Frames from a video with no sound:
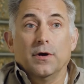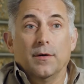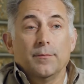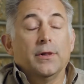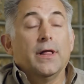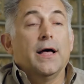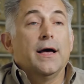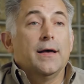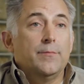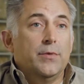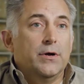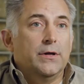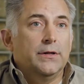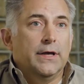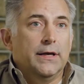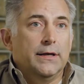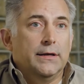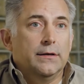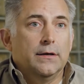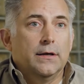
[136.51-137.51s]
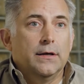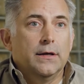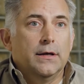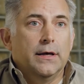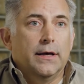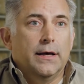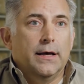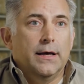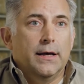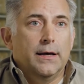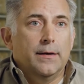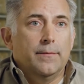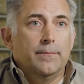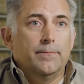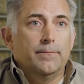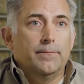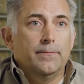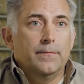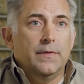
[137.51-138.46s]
compliant building um,